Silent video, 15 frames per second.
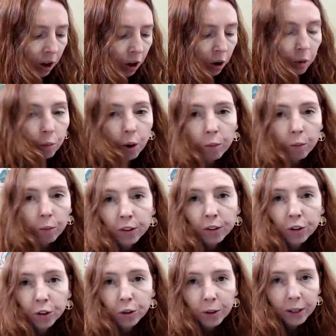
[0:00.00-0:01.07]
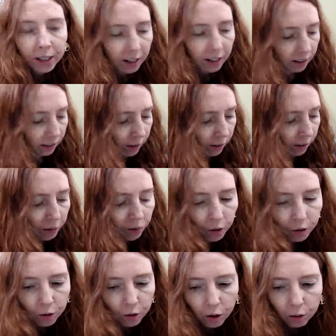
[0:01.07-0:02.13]
what we're doing, as some of you
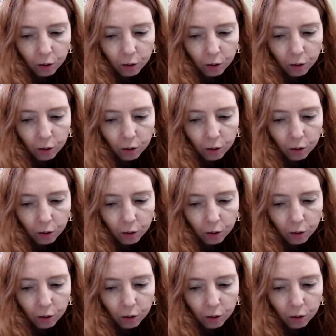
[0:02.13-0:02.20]
know